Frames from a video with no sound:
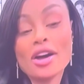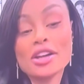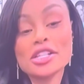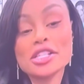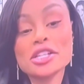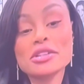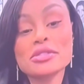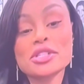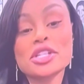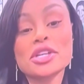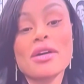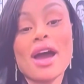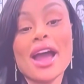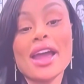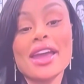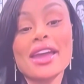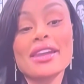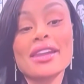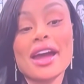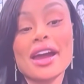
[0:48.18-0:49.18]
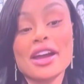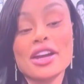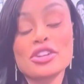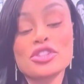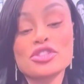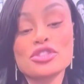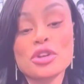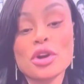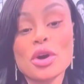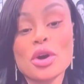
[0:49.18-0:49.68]
Also, too, I cannot
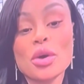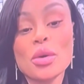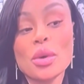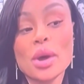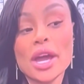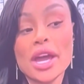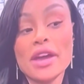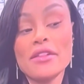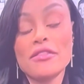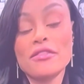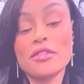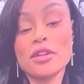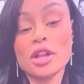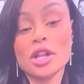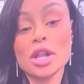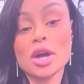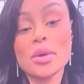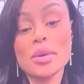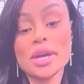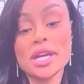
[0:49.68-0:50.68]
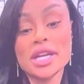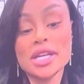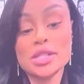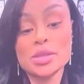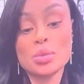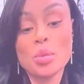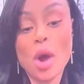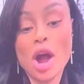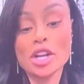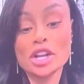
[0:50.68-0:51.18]
control if Chloe
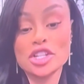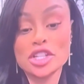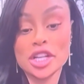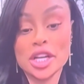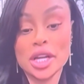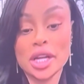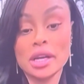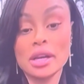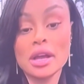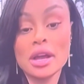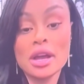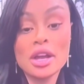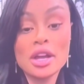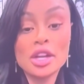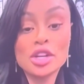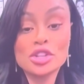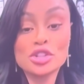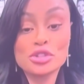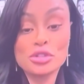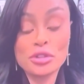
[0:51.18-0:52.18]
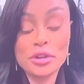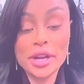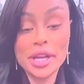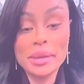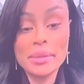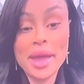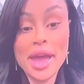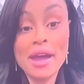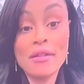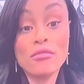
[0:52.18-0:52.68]
is watching
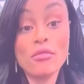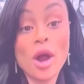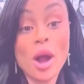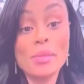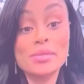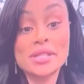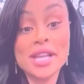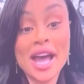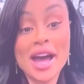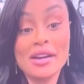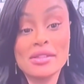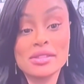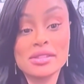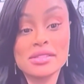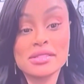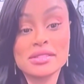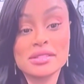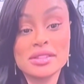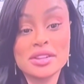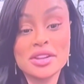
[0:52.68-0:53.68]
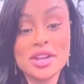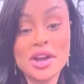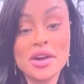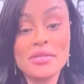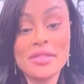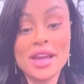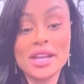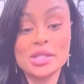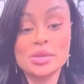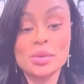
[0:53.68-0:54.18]
Dream at Rob's house. You know,
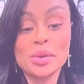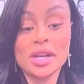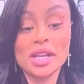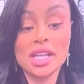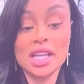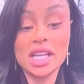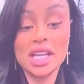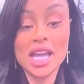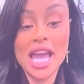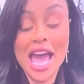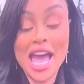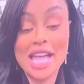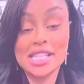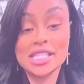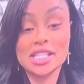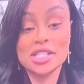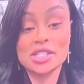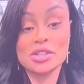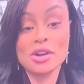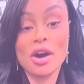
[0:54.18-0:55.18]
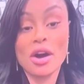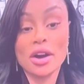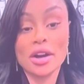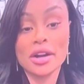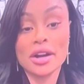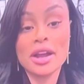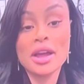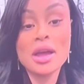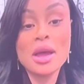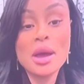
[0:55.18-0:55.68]
that's when he has his
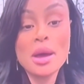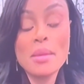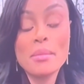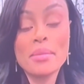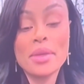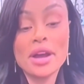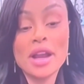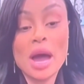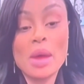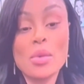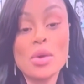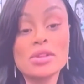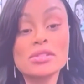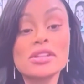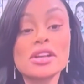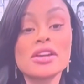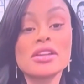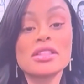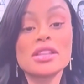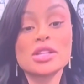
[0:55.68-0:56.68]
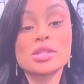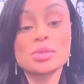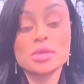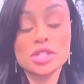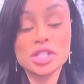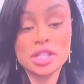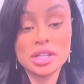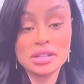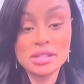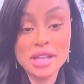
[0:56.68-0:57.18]
daughter. But I will tell you this, when
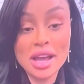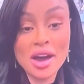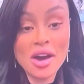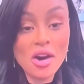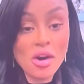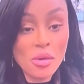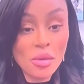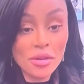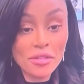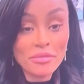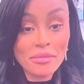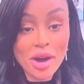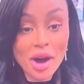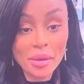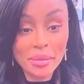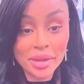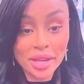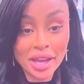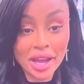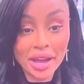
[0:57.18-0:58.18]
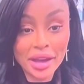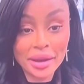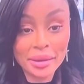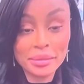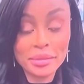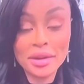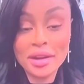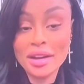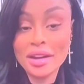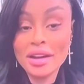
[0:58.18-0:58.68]
she's at home with mommy,
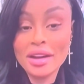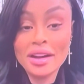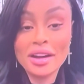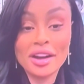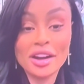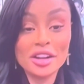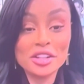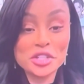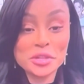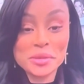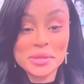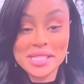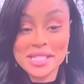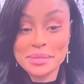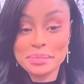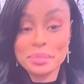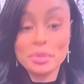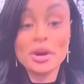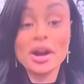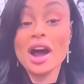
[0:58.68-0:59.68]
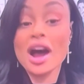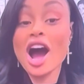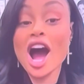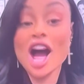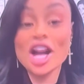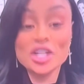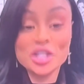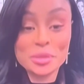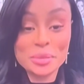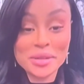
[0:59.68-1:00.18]
I'm
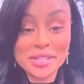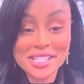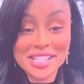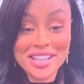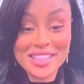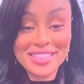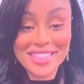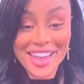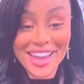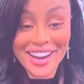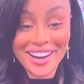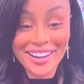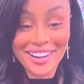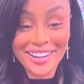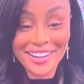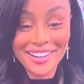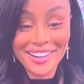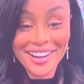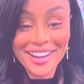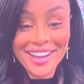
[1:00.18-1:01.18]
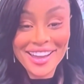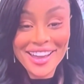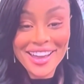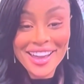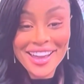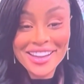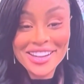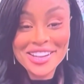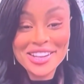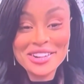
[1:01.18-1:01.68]
100% there.
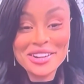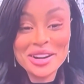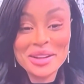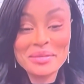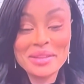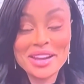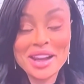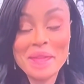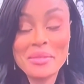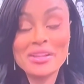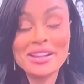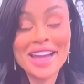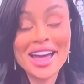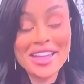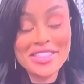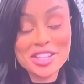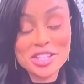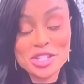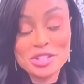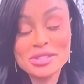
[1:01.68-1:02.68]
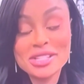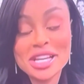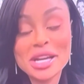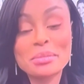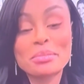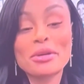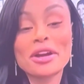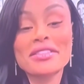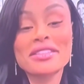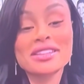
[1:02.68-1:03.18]
You know what I mean? I'm glad that you
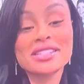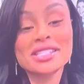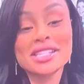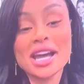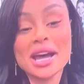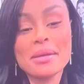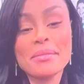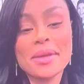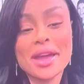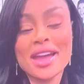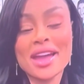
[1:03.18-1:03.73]
did bring this up.